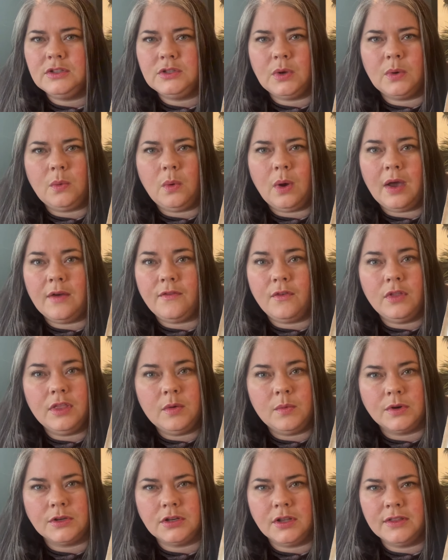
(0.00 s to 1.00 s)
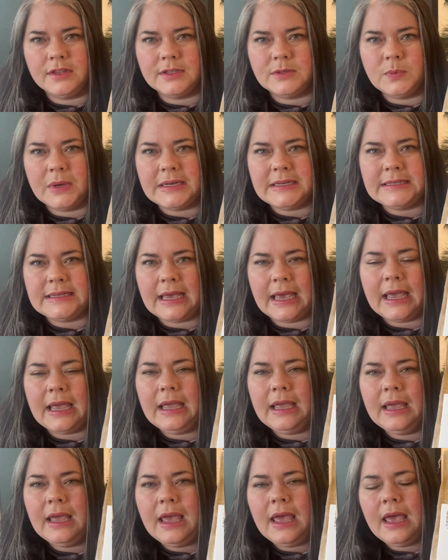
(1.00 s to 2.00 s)
So I've only worked on this one
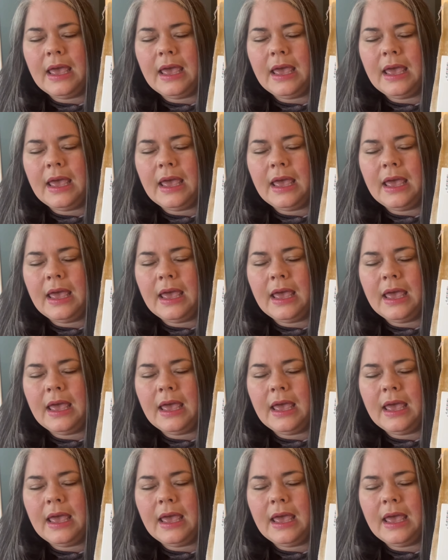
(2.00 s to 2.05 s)
day.